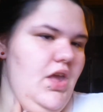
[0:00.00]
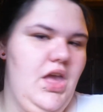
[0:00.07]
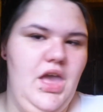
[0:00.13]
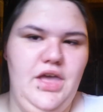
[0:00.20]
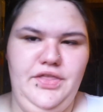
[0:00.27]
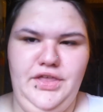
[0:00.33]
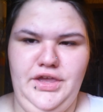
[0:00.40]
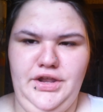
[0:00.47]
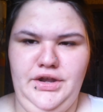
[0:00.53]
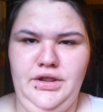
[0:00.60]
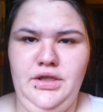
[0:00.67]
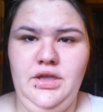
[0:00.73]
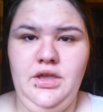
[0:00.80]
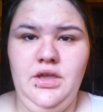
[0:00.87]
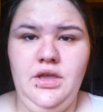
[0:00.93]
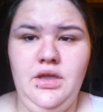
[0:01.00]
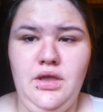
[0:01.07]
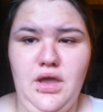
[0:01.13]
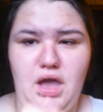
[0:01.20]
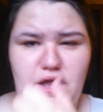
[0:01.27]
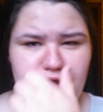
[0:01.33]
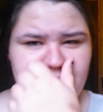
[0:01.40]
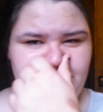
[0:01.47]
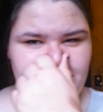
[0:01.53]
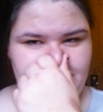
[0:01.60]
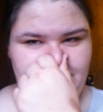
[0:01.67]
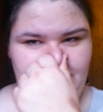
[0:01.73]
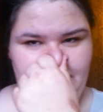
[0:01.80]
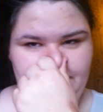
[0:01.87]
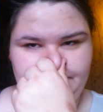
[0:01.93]
And then, let's use
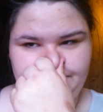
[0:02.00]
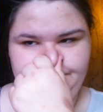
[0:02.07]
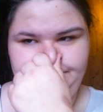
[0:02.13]
it again.